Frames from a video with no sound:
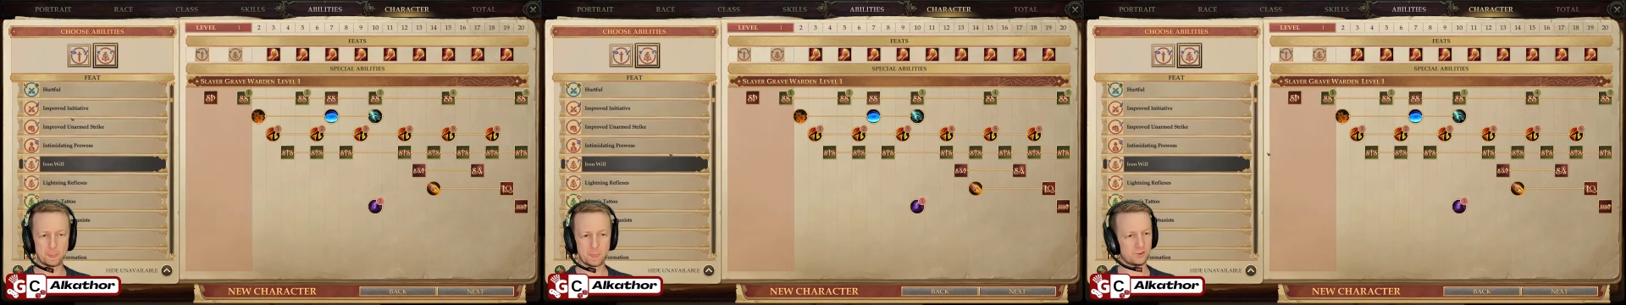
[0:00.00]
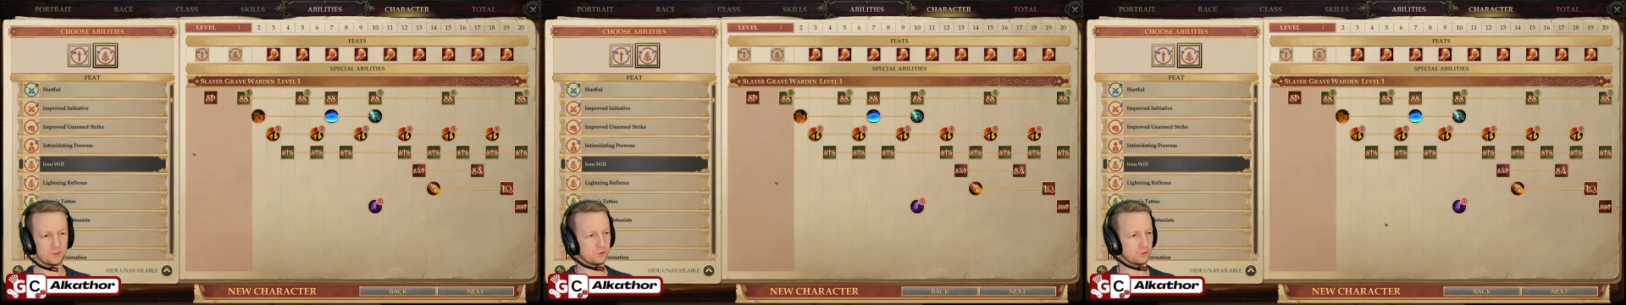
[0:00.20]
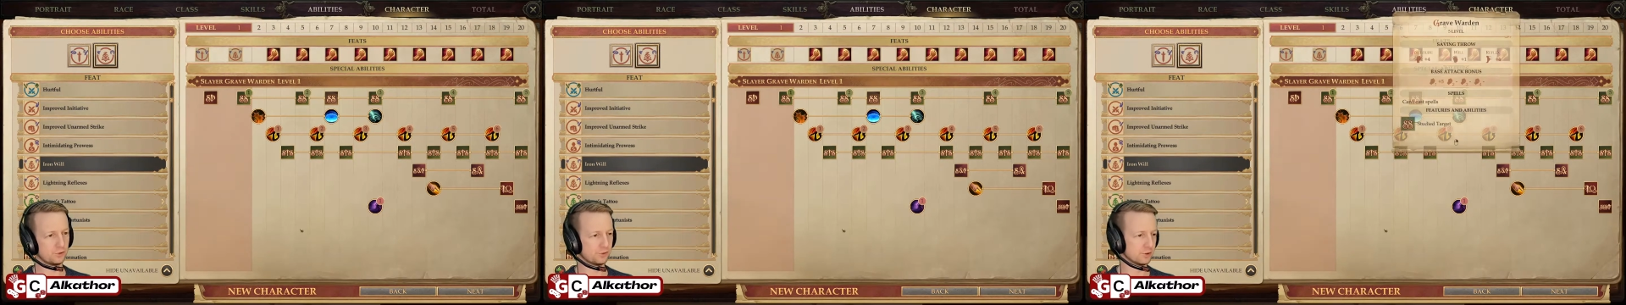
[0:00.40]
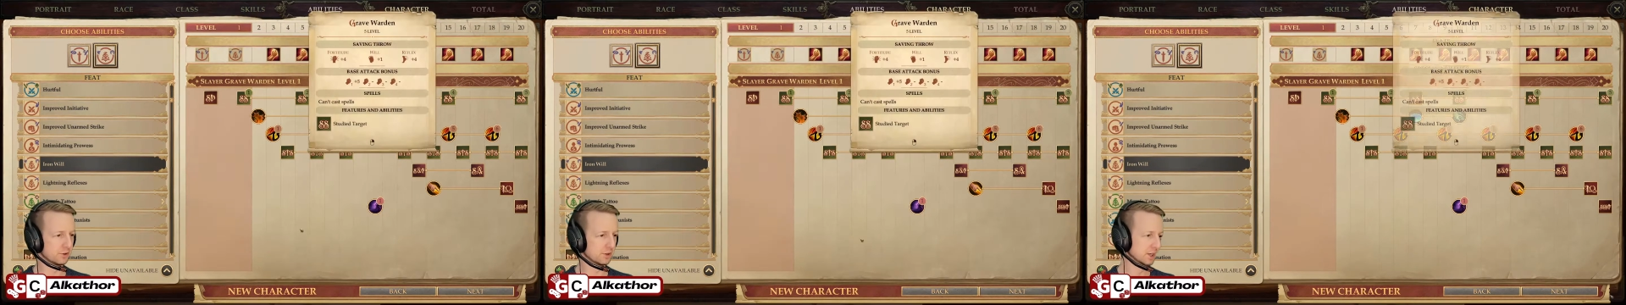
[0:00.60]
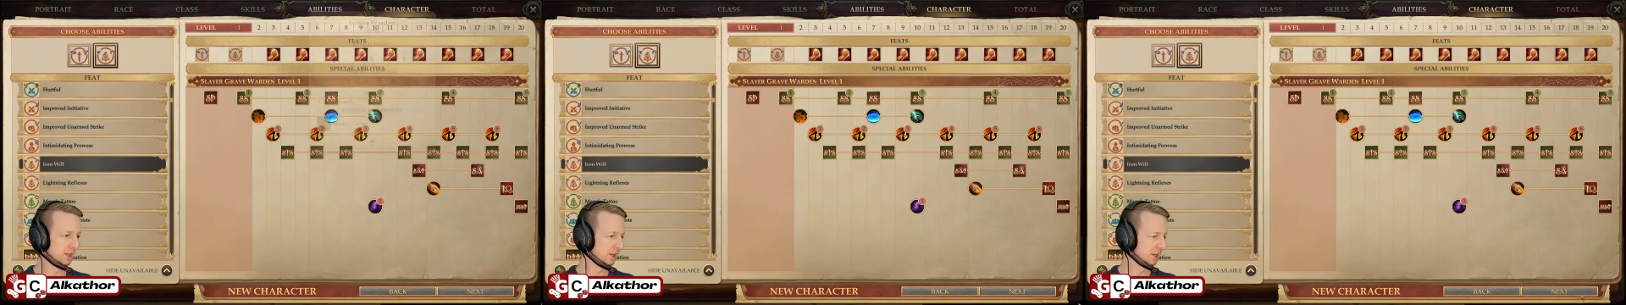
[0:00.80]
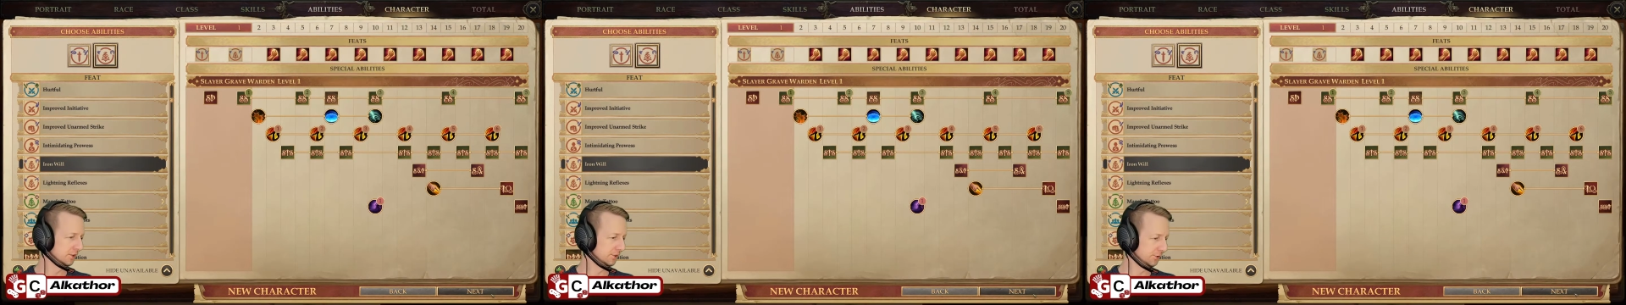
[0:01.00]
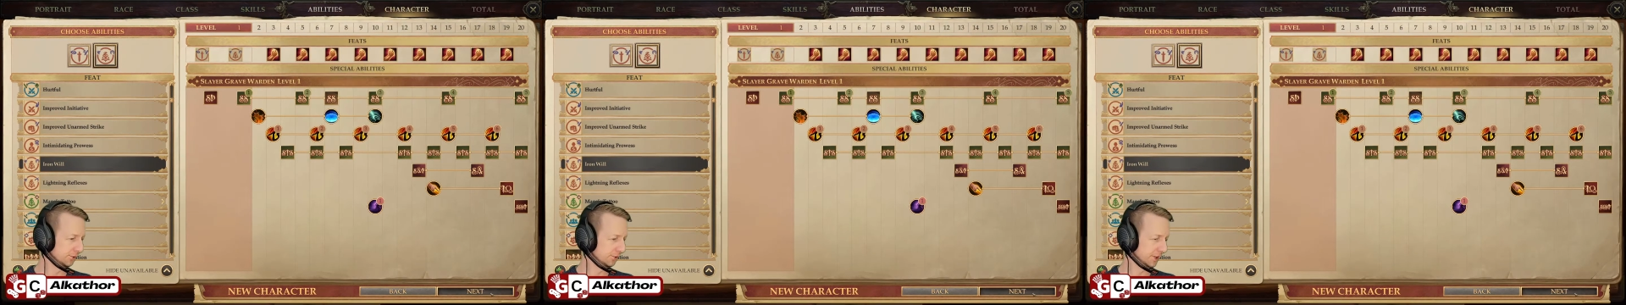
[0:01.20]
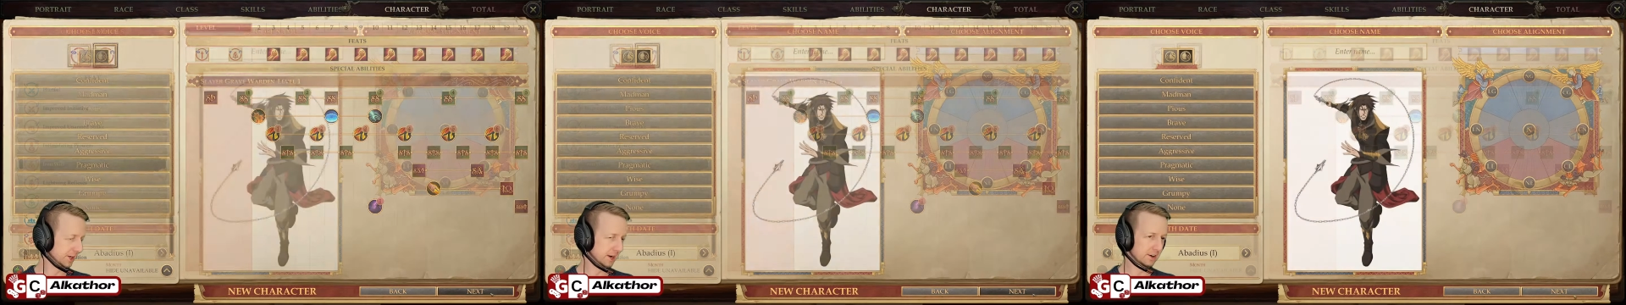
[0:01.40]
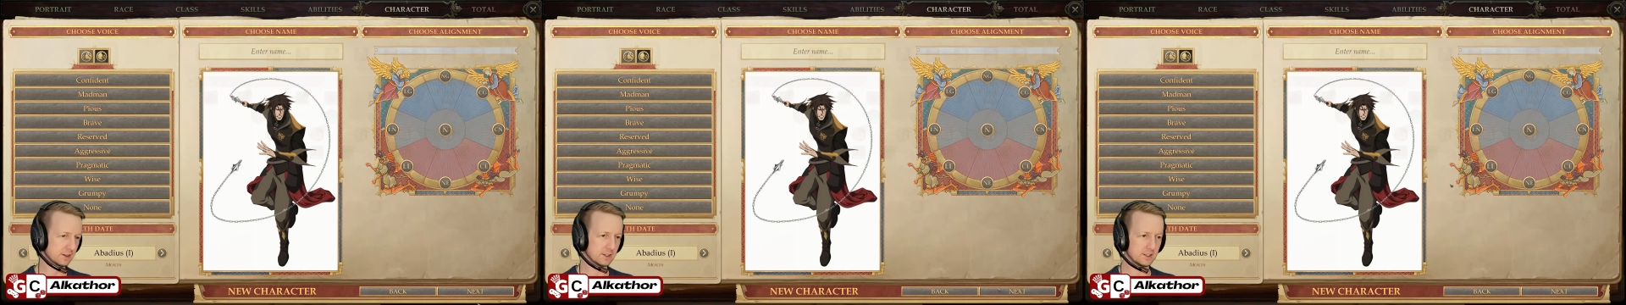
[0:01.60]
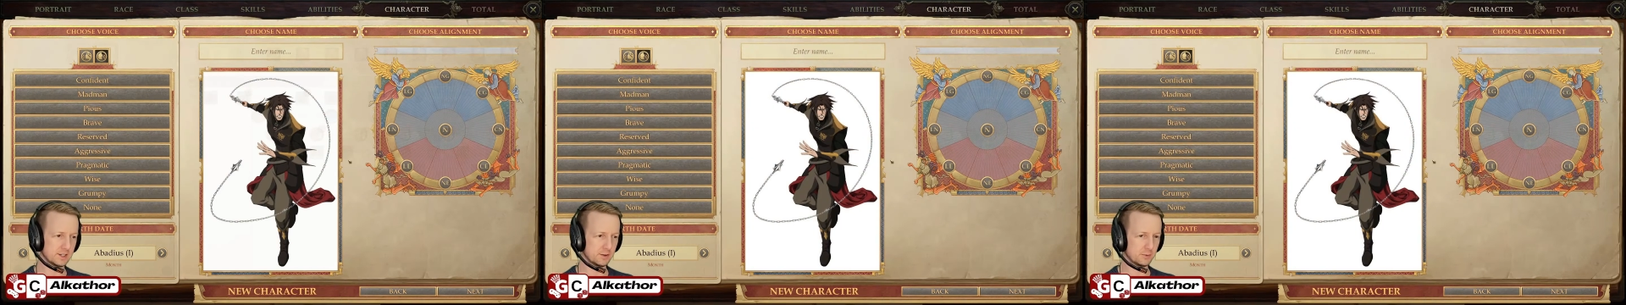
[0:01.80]
It suits the
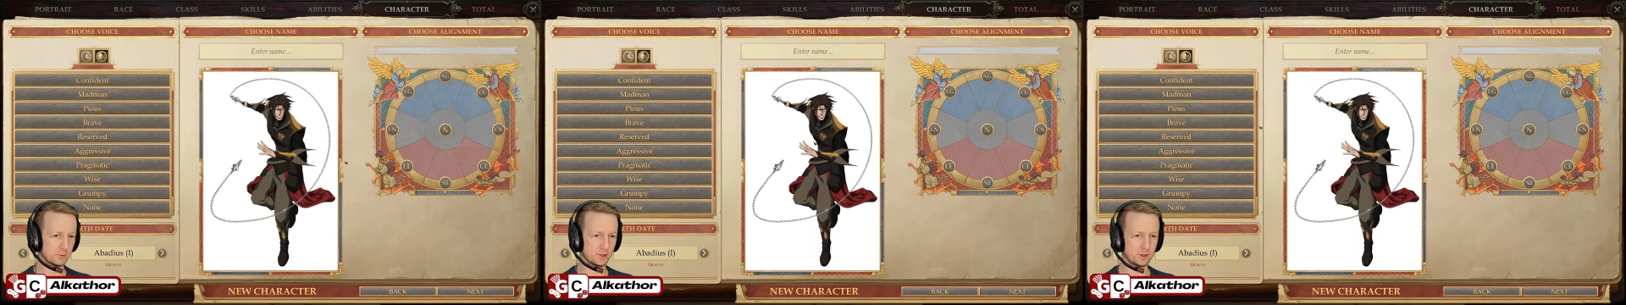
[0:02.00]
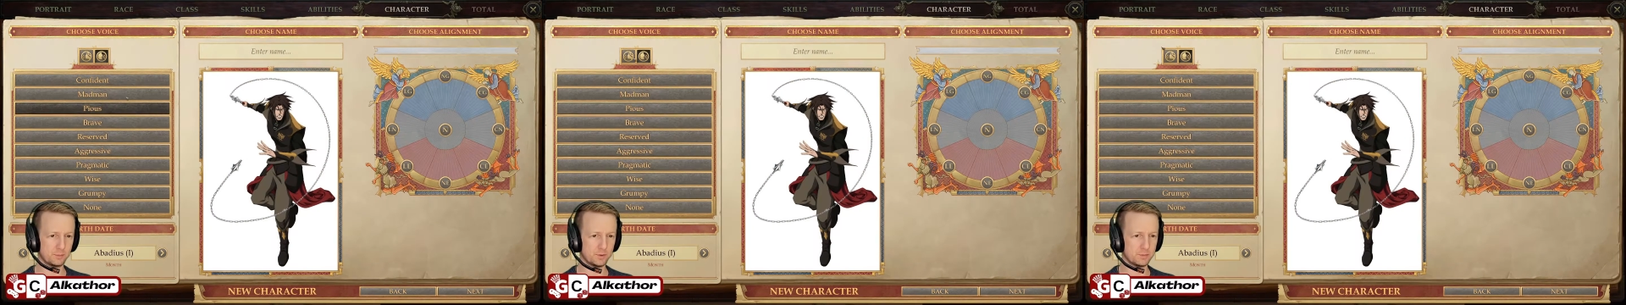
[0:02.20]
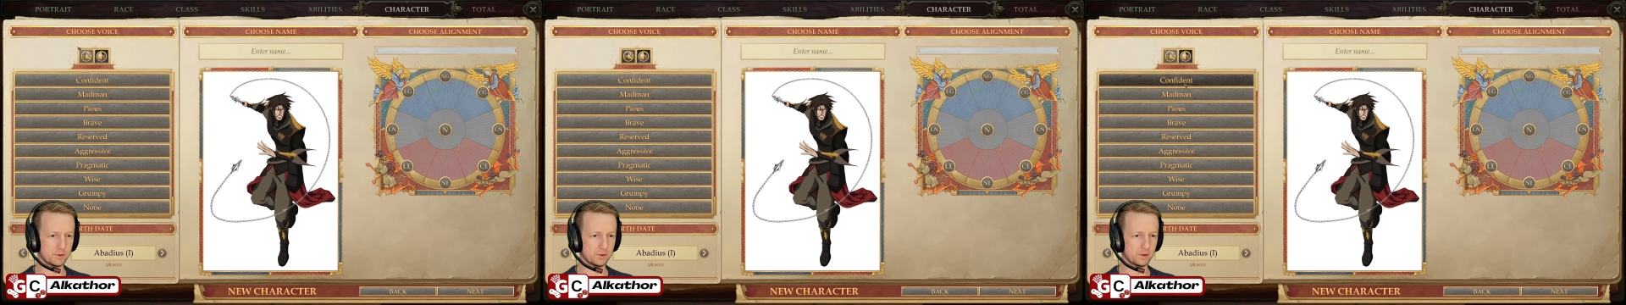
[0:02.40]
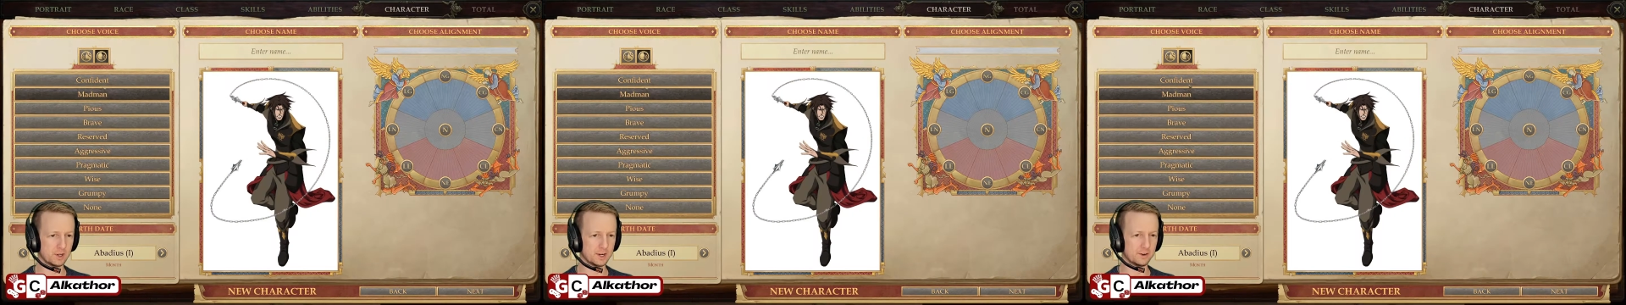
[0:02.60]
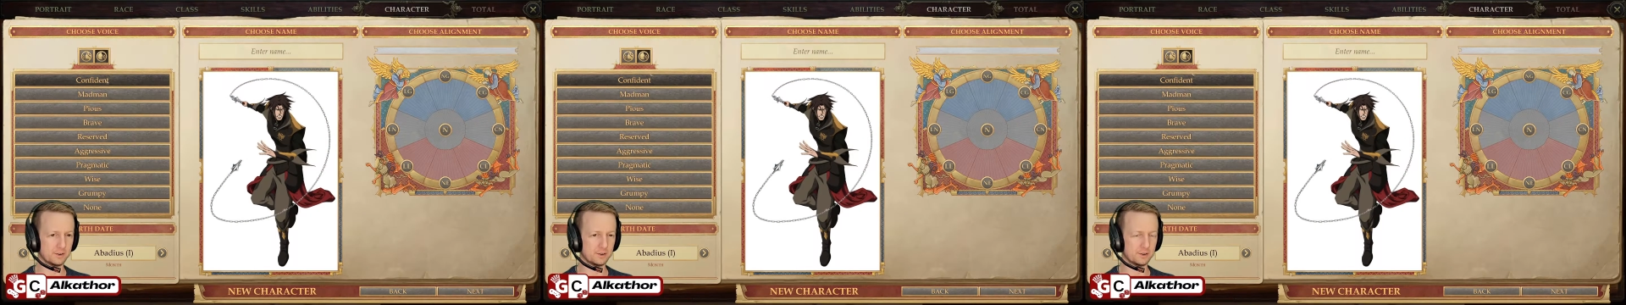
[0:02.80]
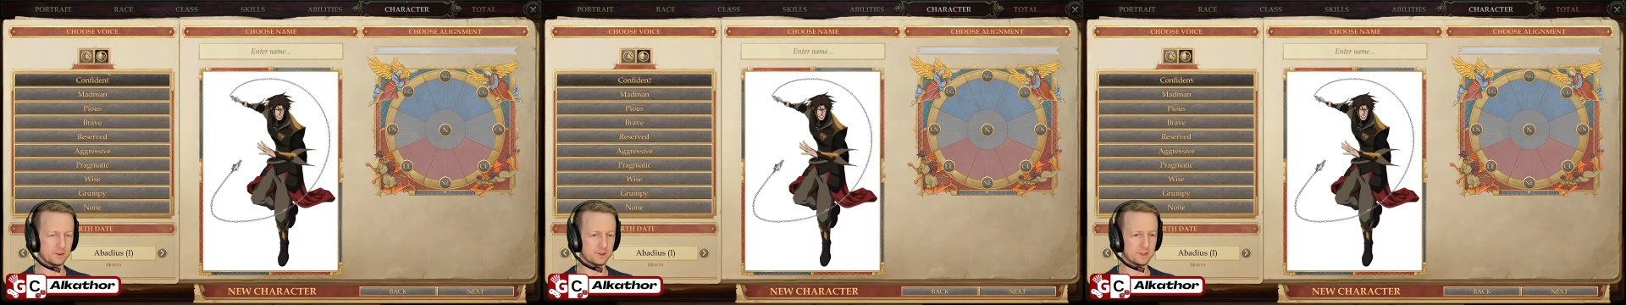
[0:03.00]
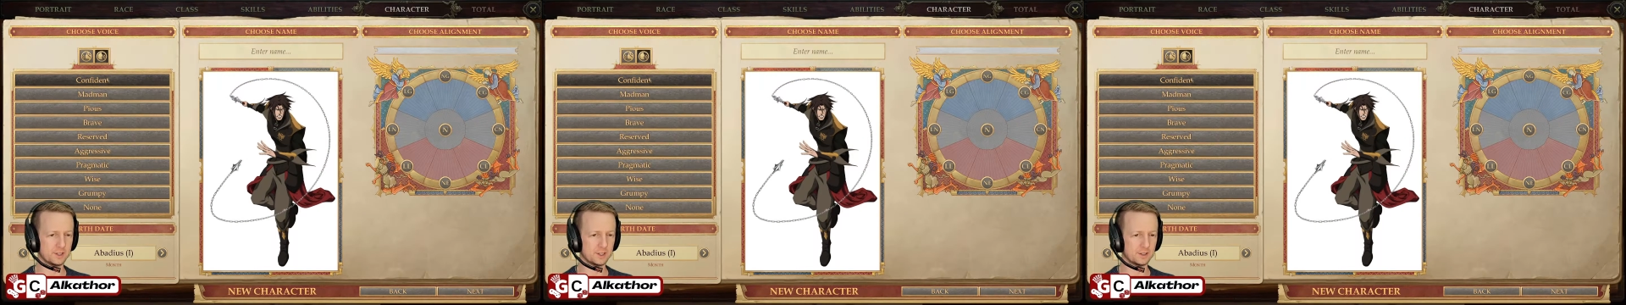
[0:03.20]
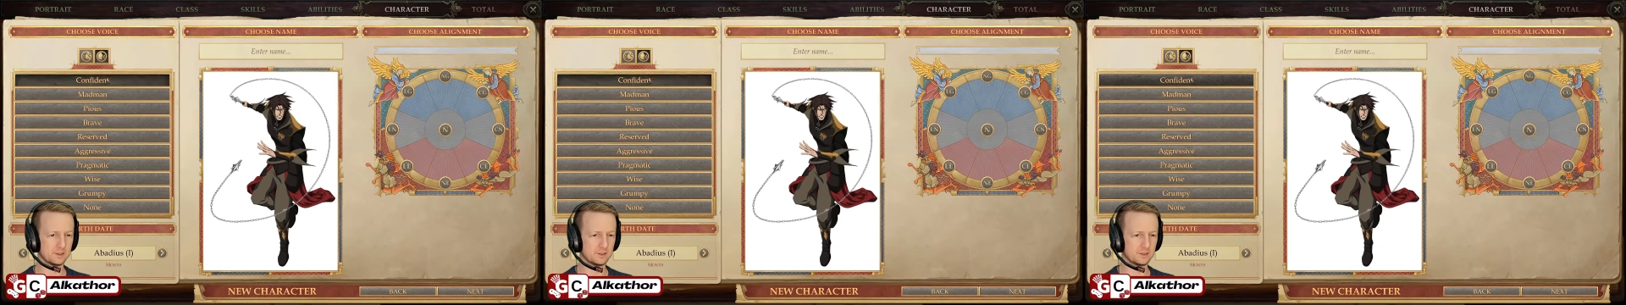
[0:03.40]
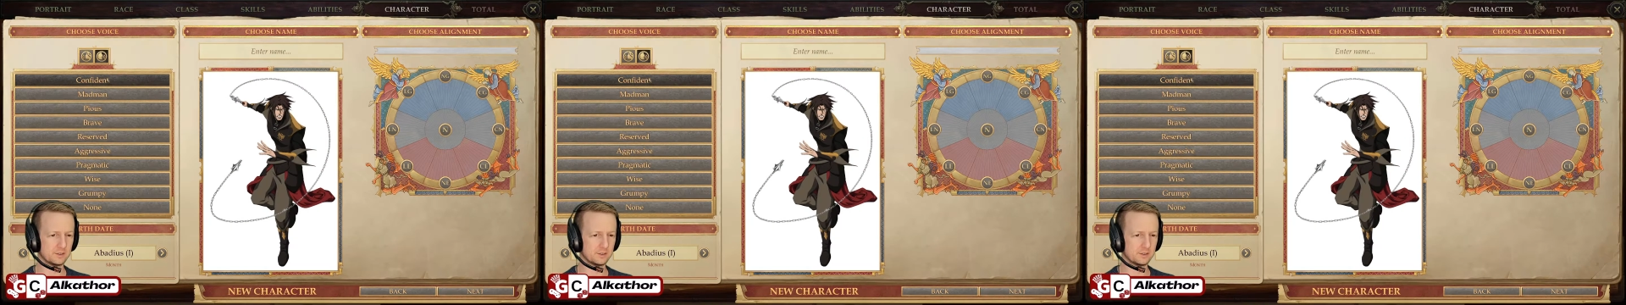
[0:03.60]
character and will help the build later on. Now,